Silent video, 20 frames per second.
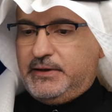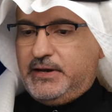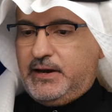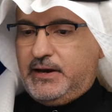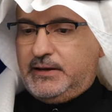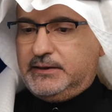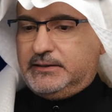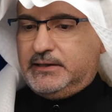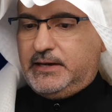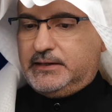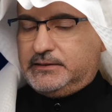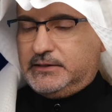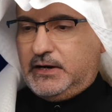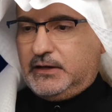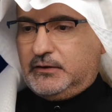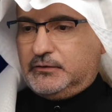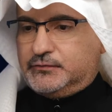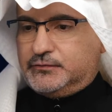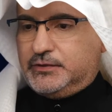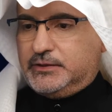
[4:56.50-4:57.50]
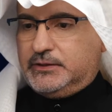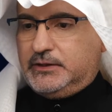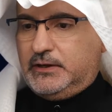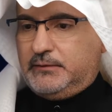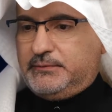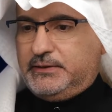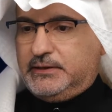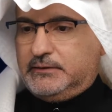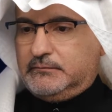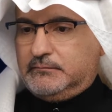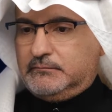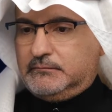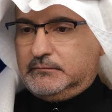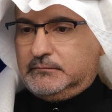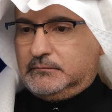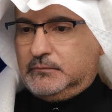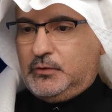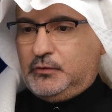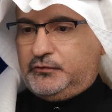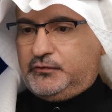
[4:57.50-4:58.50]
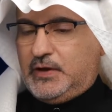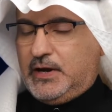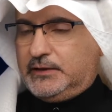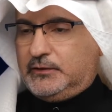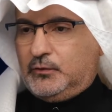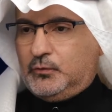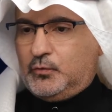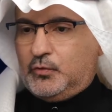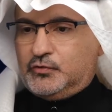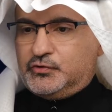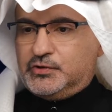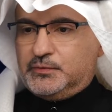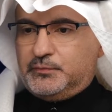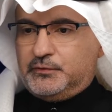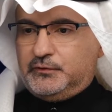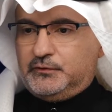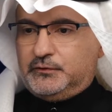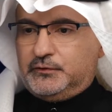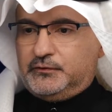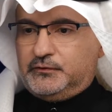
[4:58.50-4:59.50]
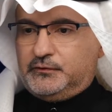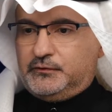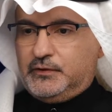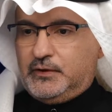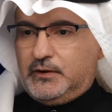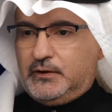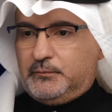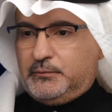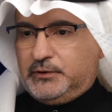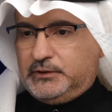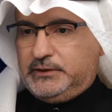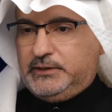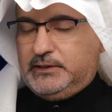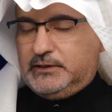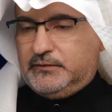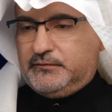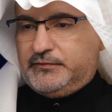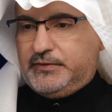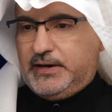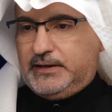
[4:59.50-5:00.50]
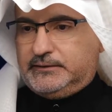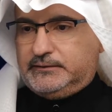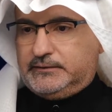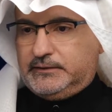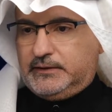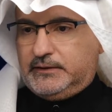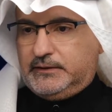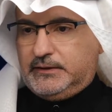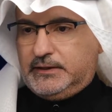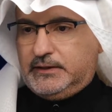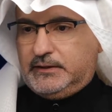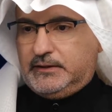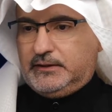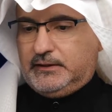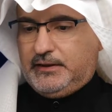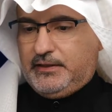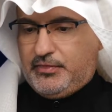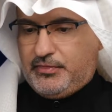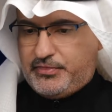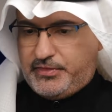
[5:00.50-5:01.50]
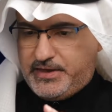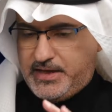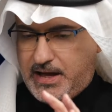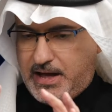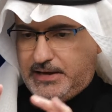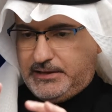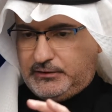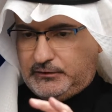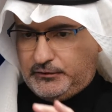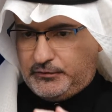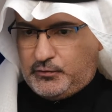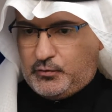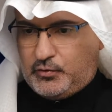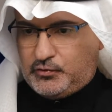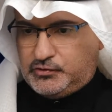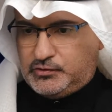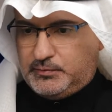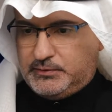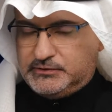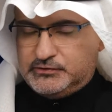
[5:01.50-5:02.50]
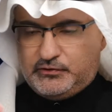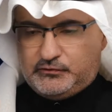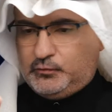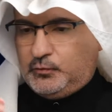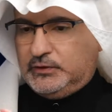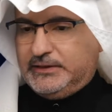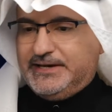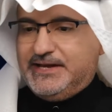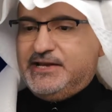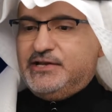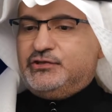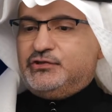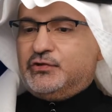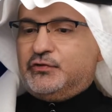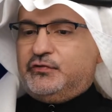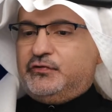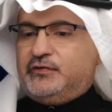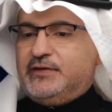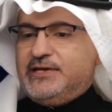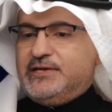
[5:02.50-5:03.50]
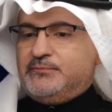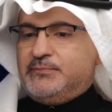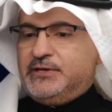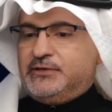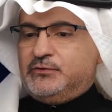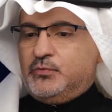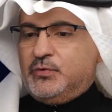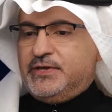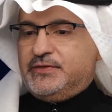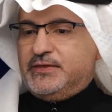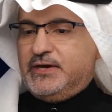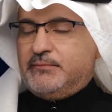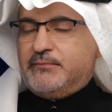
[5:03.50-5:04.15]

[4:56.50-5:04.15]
behind idolatry. I mean, most idol worshippers believe that the idol they're worshiping just will intercede between